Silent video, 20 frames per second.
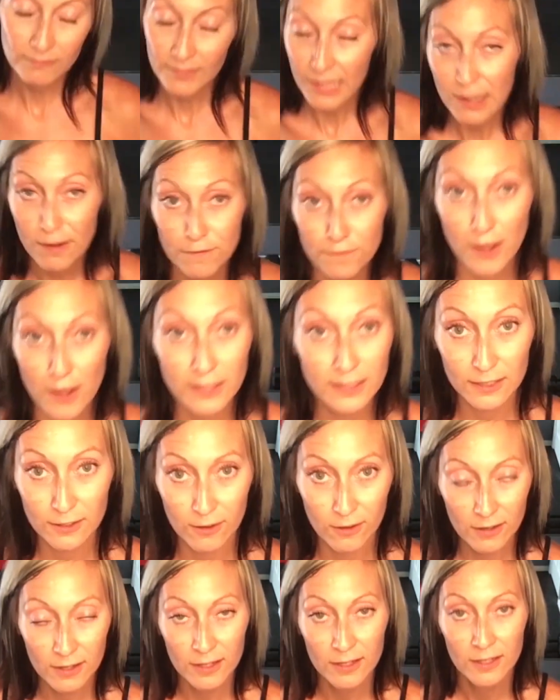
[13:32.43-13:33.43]
A fun
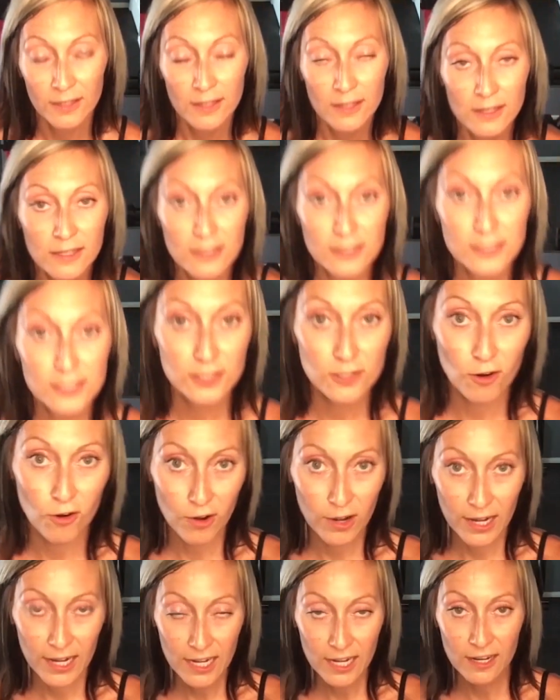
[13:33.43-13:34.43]
little
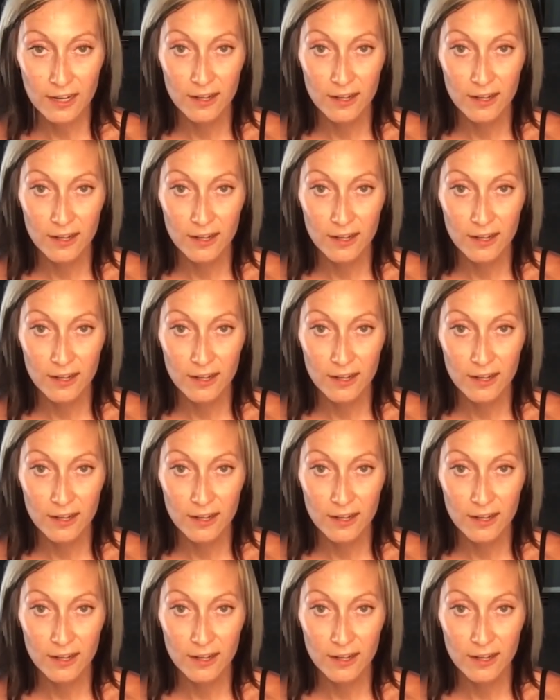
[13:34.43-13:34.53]
story,